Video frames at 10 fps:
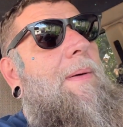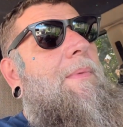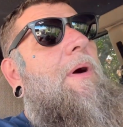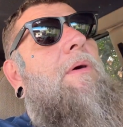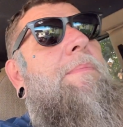
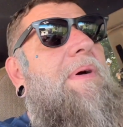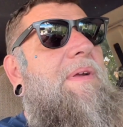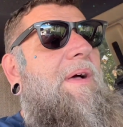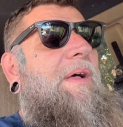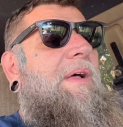I'm wrong. But
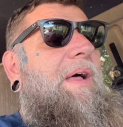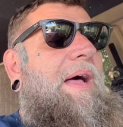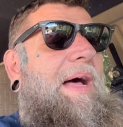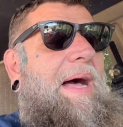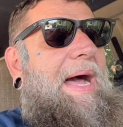
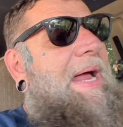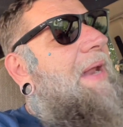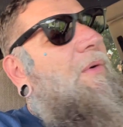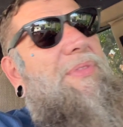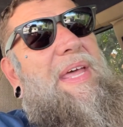I,
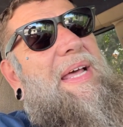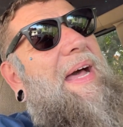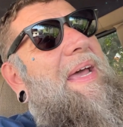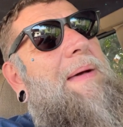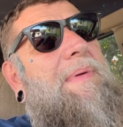I don't think
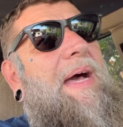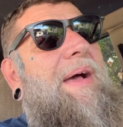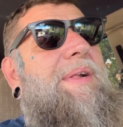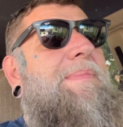I am, guys,